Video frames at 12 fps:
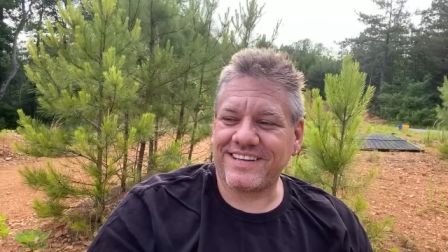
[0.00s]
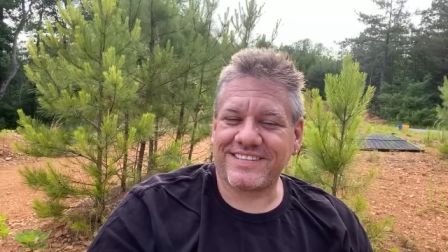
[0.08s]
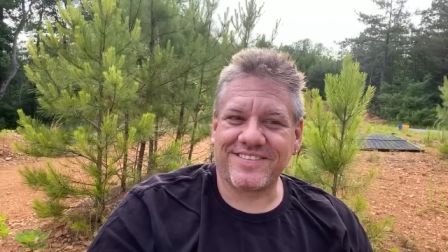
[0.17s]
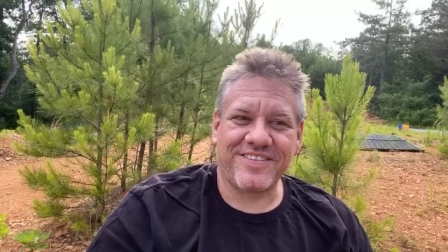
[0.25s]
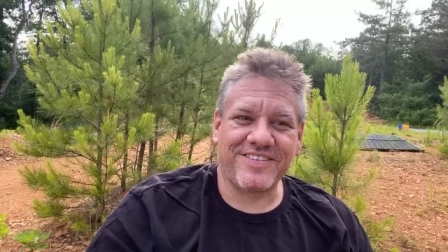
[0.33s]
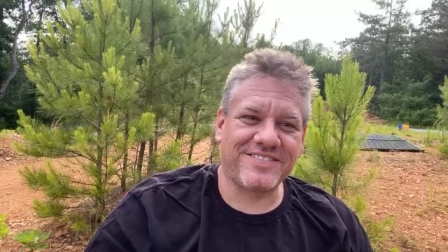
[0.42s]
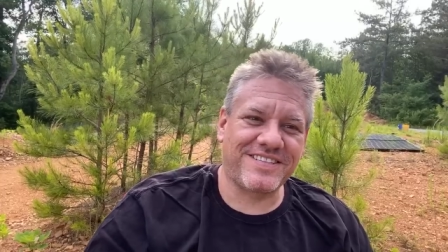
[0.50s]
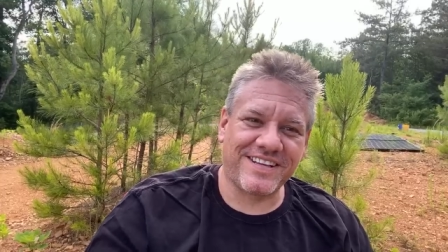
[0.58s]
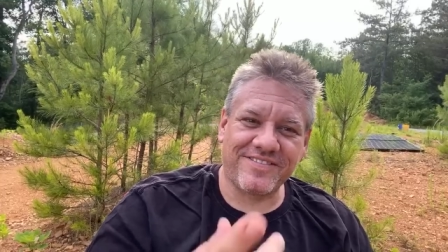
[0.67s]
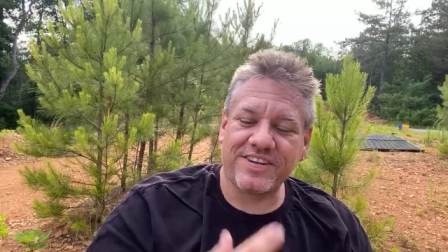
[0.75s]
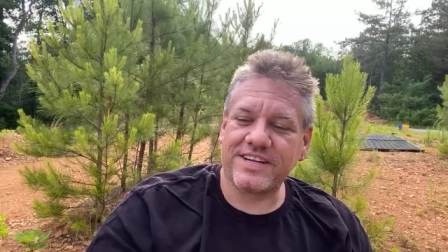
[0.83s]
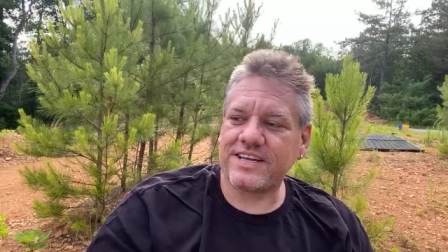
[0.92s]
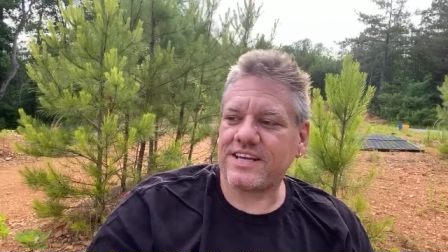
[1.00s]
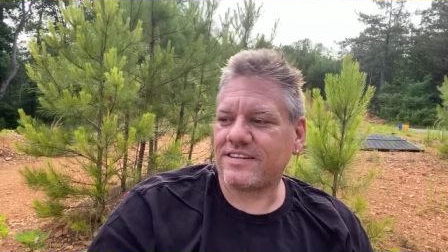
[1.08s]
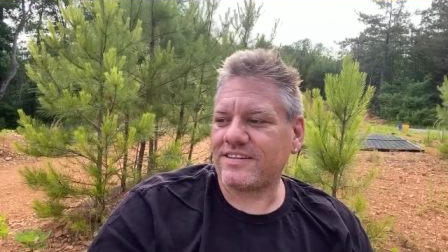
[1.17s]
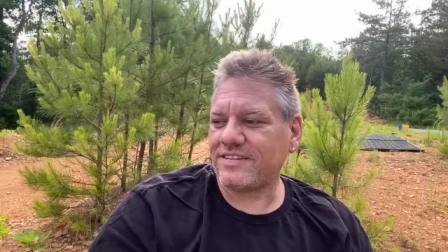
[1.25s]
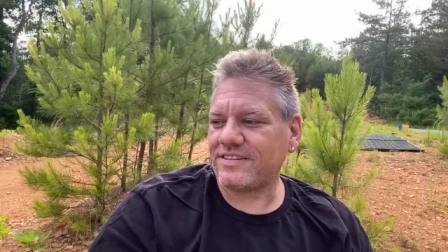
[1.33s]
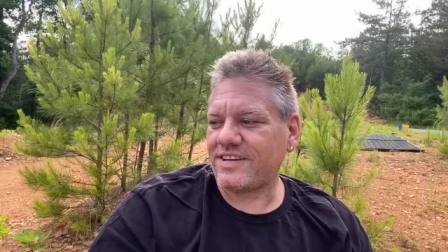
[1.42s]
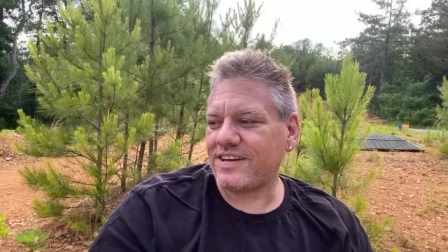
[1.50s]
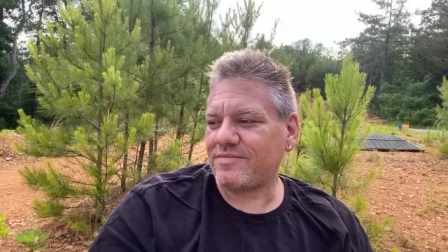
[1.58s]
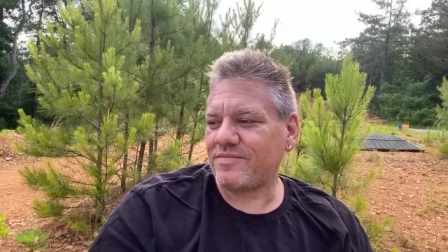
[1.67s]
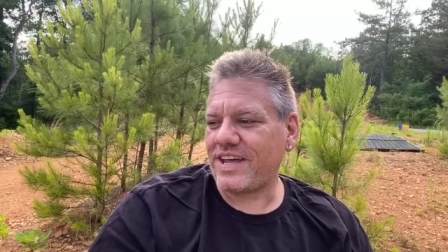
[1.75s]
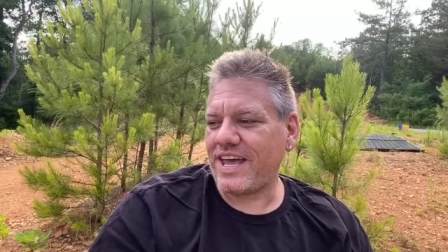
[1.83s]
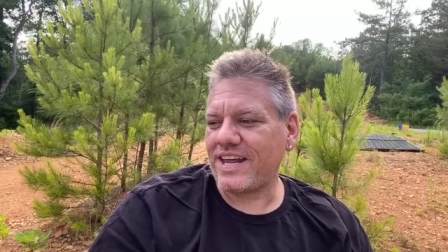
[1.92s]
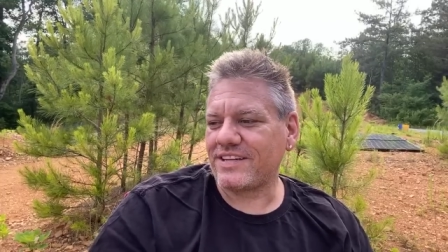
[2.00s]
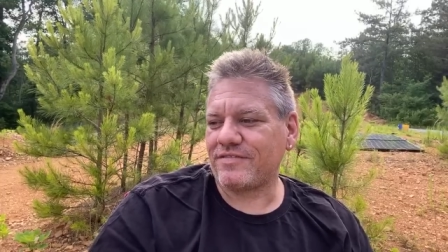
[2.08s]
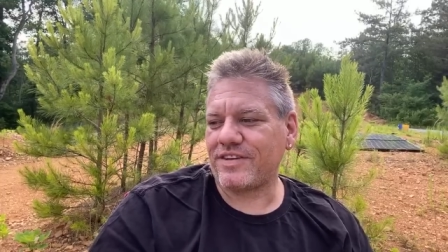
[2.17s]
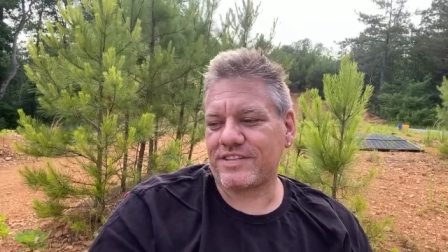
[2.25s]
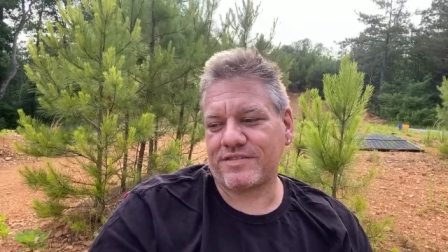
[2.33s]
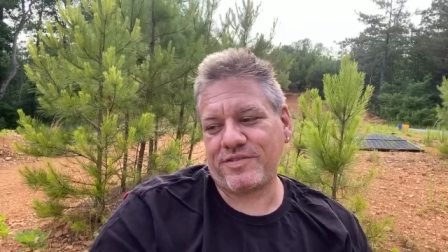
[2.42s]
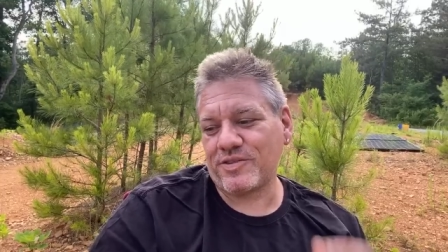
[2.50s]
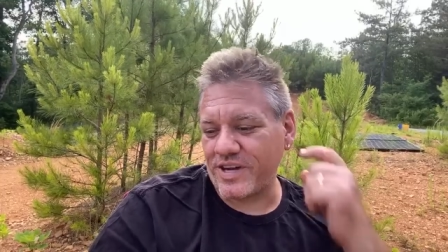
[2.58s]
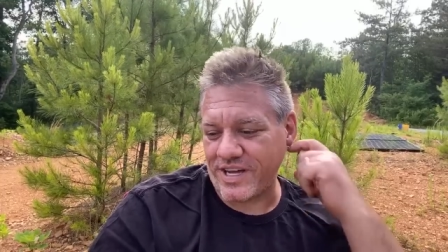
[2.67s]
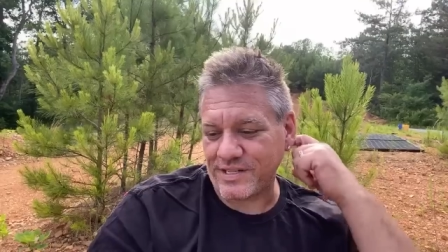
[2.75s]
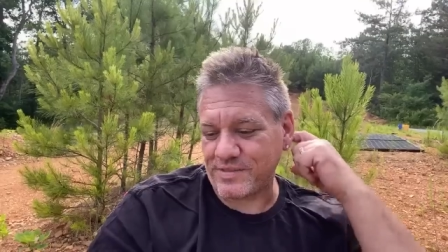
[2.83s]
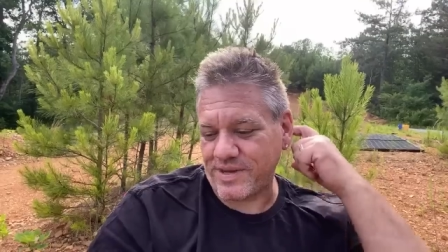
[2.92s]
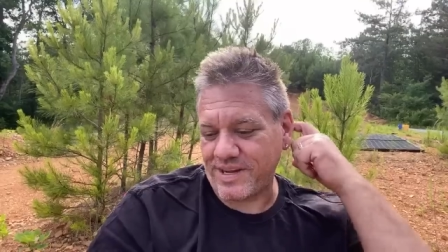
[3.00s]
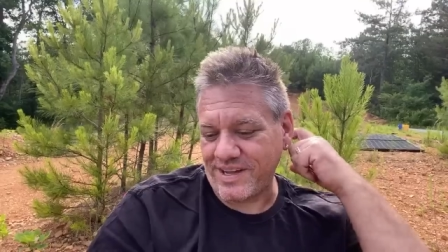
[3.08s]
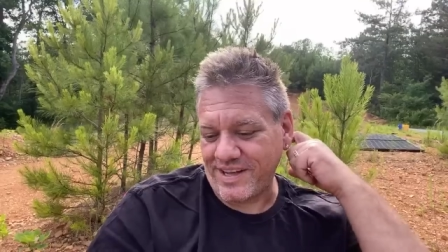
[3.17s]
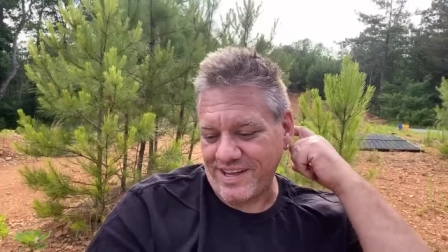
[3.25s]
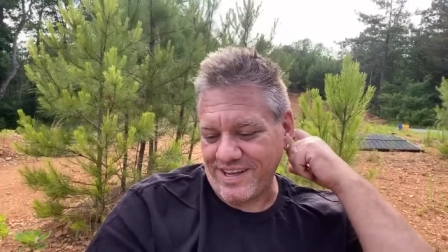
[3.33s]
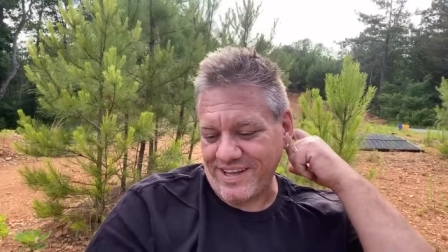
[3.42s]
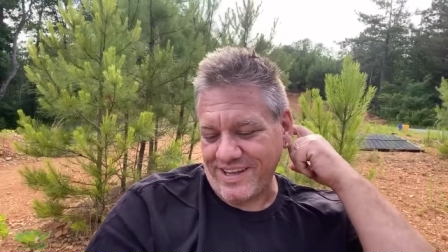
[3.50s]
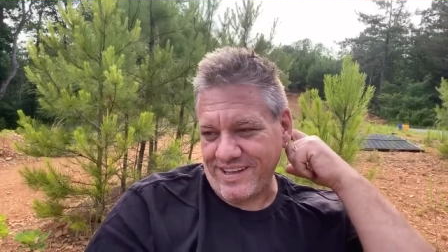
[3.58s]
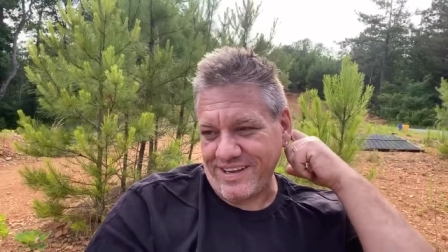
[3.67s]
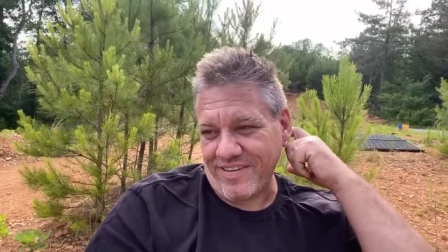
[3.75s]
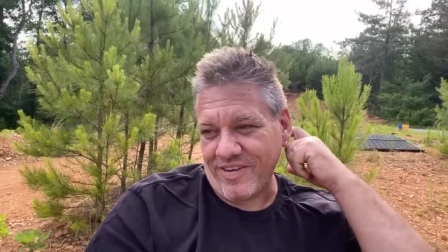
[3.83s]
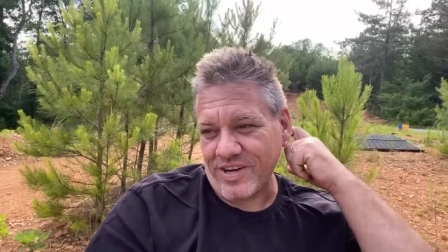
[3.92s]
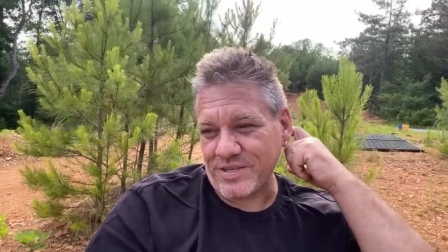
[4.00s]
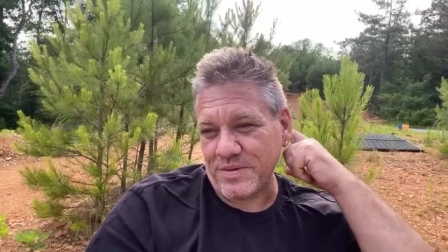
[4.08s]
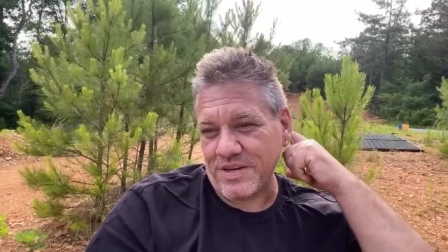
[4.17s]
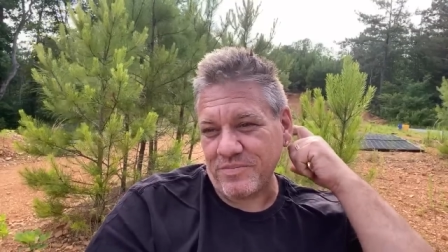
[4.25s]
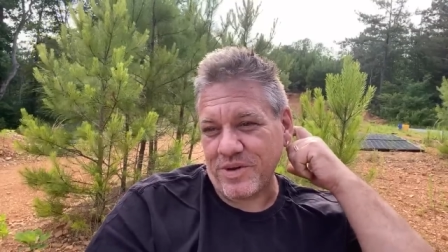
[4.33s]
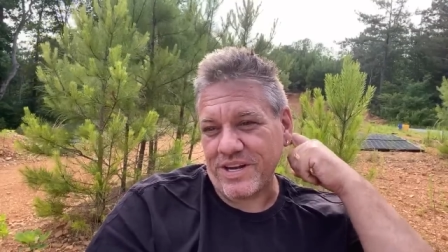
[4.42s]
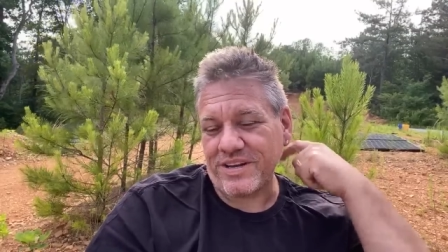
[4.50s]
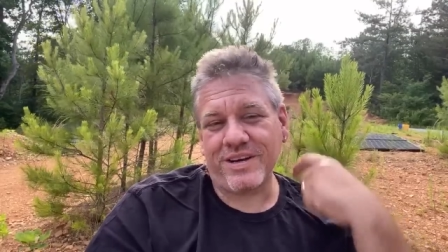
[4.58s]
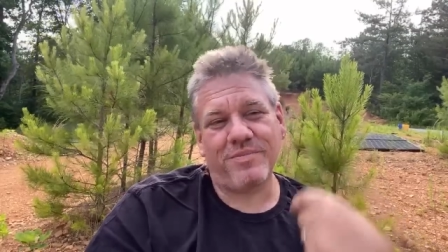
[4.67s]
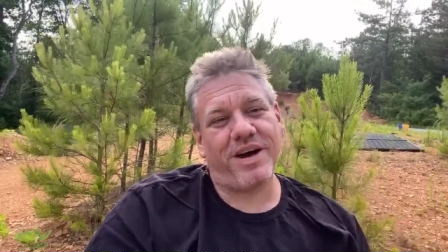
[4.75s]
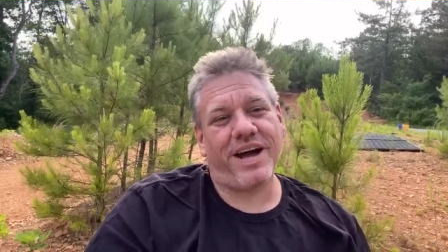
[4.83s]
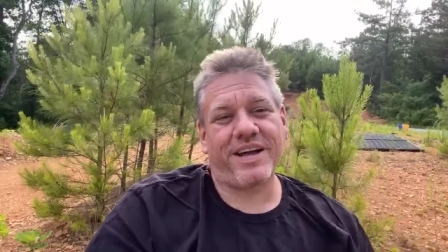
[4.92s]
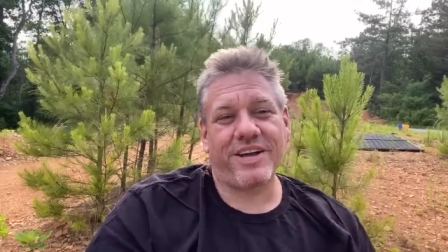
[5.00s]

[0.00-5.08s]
Somebody was telling me to get a mechanic to fix the fuel gauge, but I've always been pretty good about it.